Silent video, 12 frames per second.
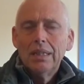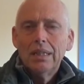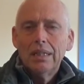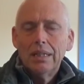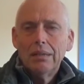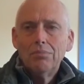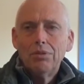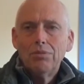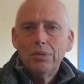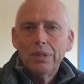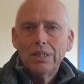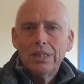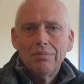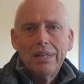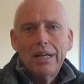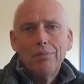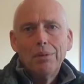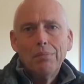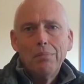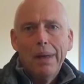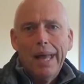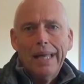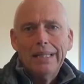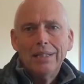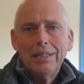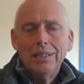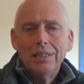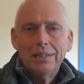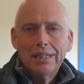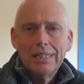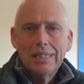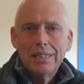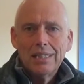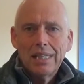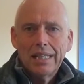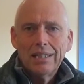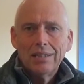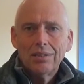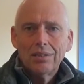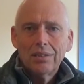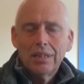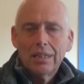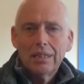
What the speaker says: a number of which have now been banned in the United States